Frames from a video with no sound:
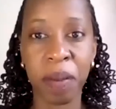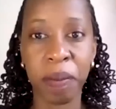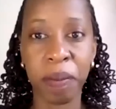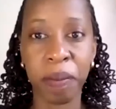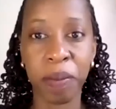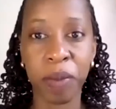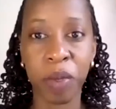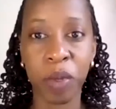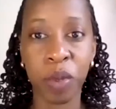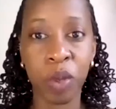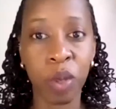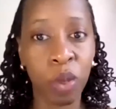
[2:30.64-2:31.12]

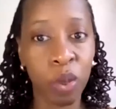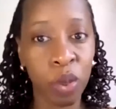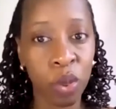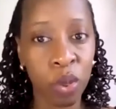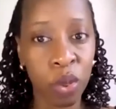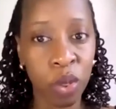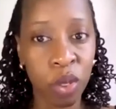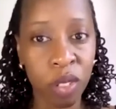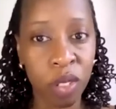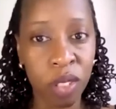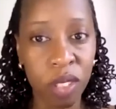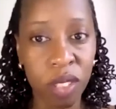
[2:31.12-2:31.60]

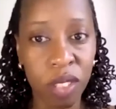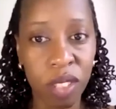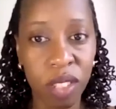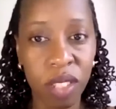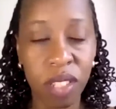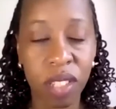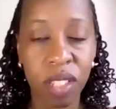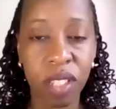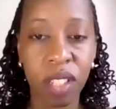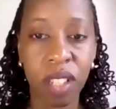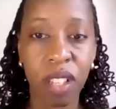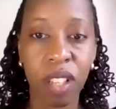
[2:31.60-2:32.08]

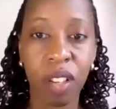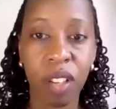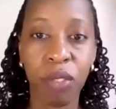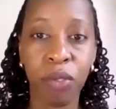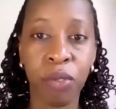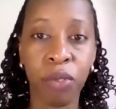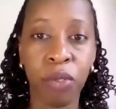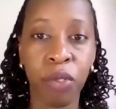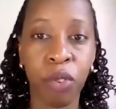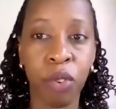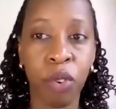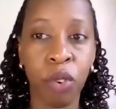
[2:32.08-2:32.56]
solutions
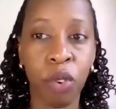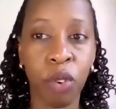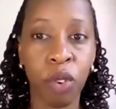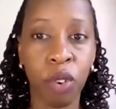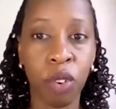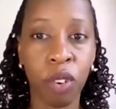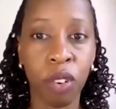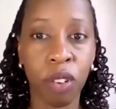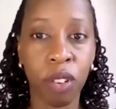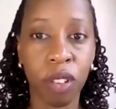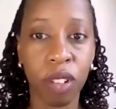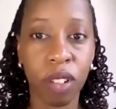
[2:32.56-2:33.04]

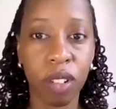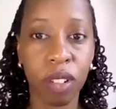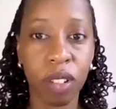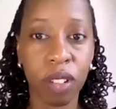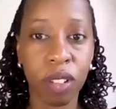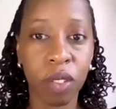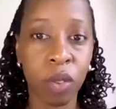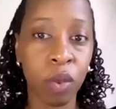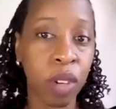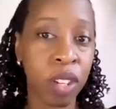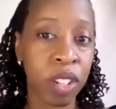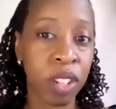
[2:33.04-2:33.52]
to
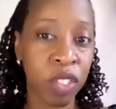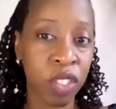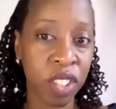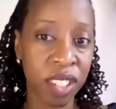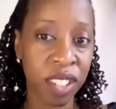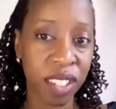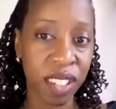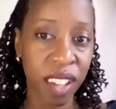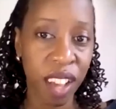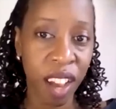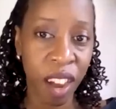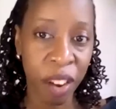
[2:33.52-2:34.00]

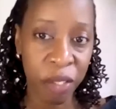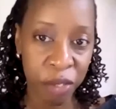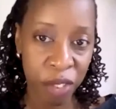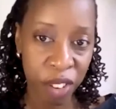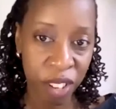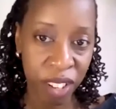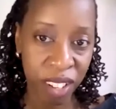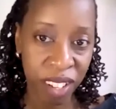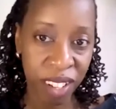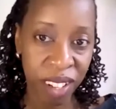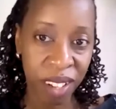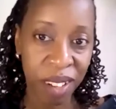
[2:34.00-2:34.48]
address
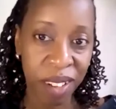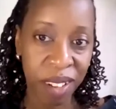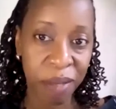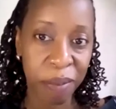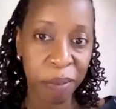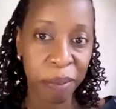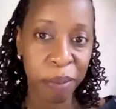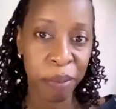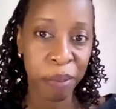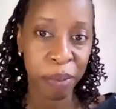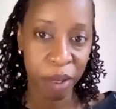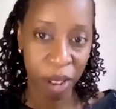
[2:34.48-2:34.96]
Africa
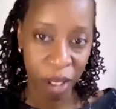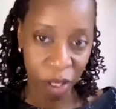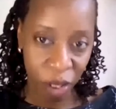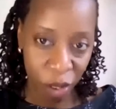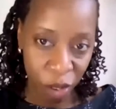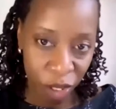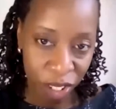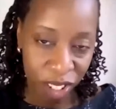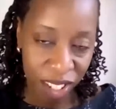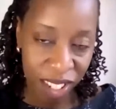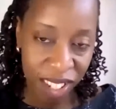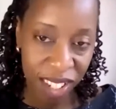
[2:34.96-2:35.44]

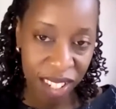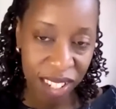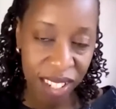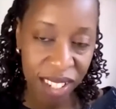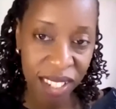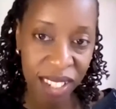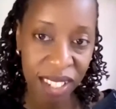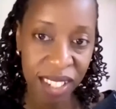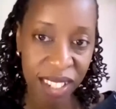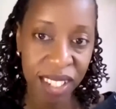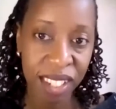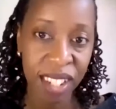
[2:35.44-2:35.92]

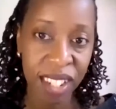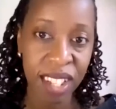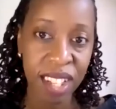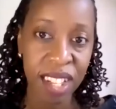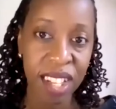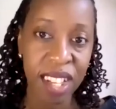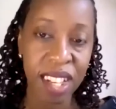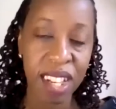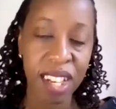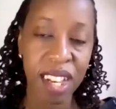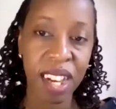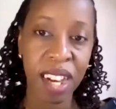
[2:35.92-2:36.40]
priorities,
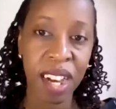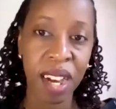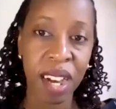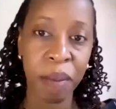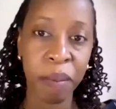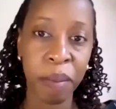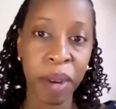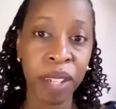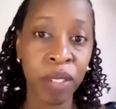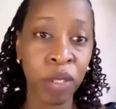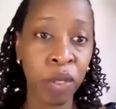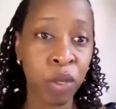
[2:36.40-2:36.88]

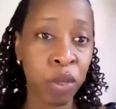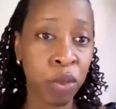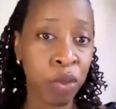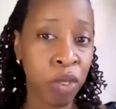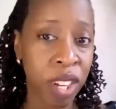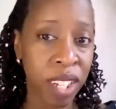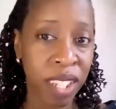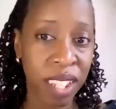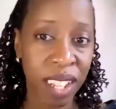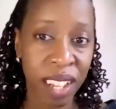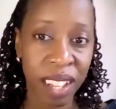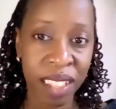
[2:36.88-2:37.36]
and to
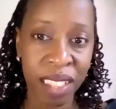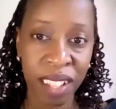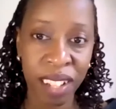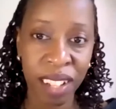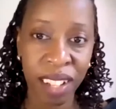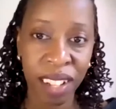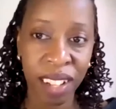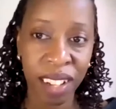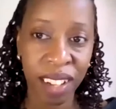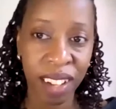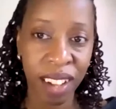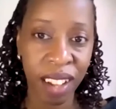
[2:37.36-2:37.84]
rally
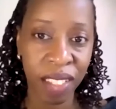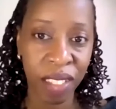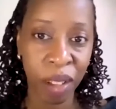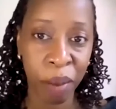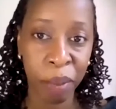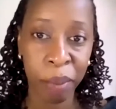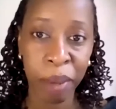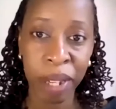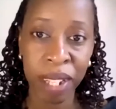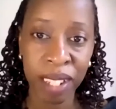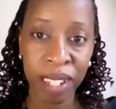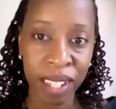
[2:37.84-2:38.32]
other
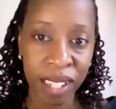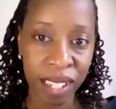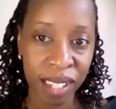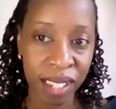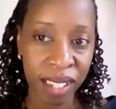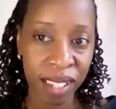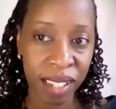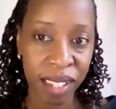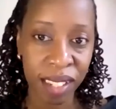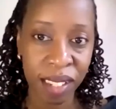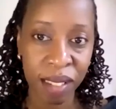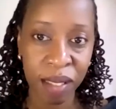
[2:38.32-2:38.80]

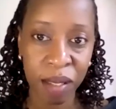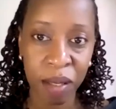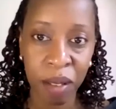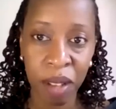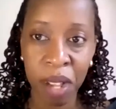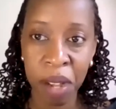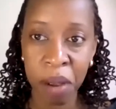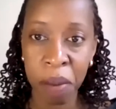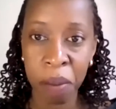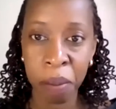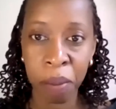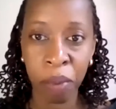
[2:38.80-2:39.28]
partners,
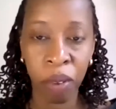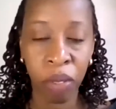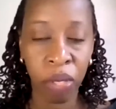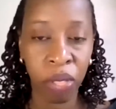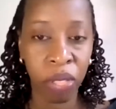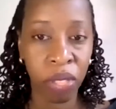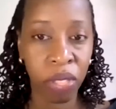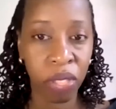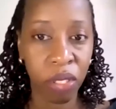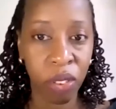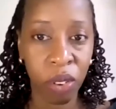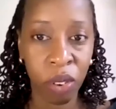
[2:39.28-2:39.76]
both
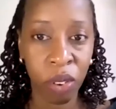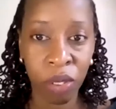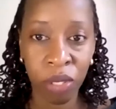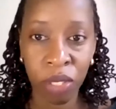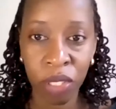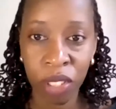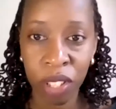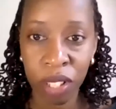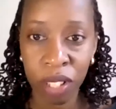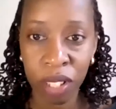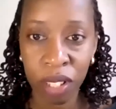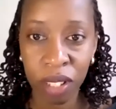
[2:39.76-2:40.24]
on
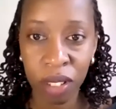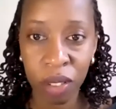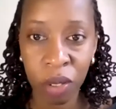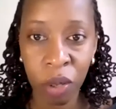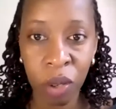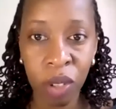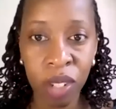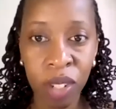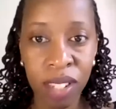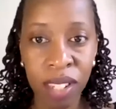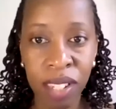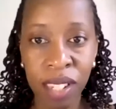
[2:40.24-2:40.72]
the
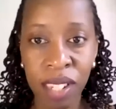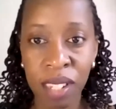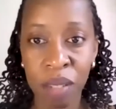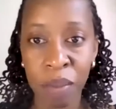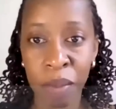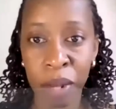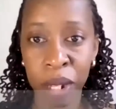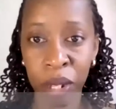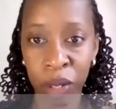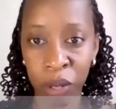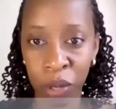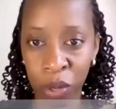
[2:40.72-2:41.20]
continent
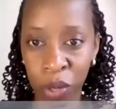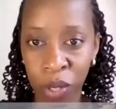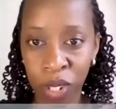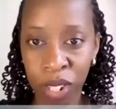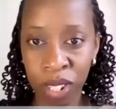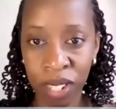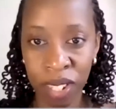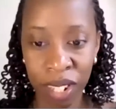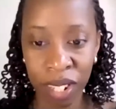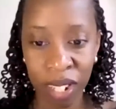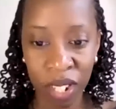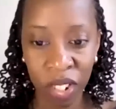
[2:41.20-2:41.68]
but also
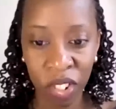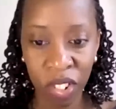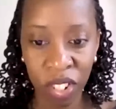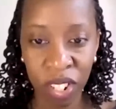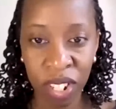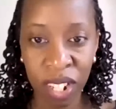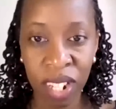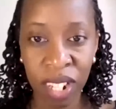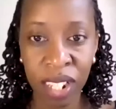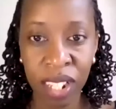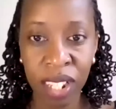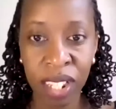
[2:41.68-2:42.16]

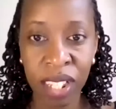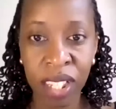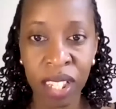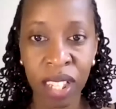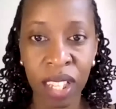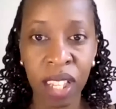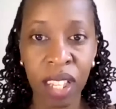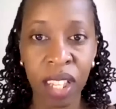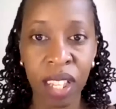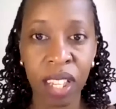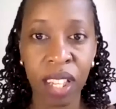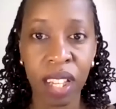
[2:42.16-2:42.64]
internationally,
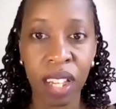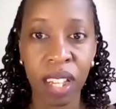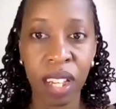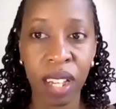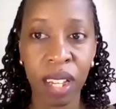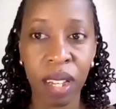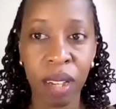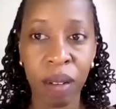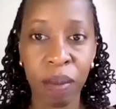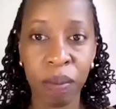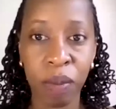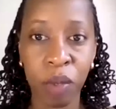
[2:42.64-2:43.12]

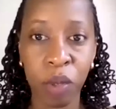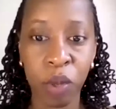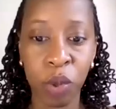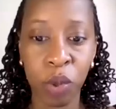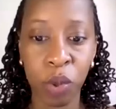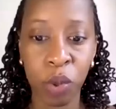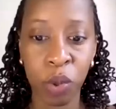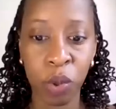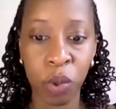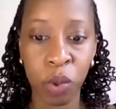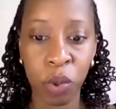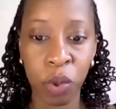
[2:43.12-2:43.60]

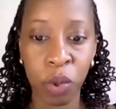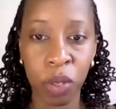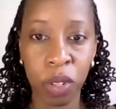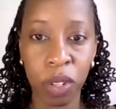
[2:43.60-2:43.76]
to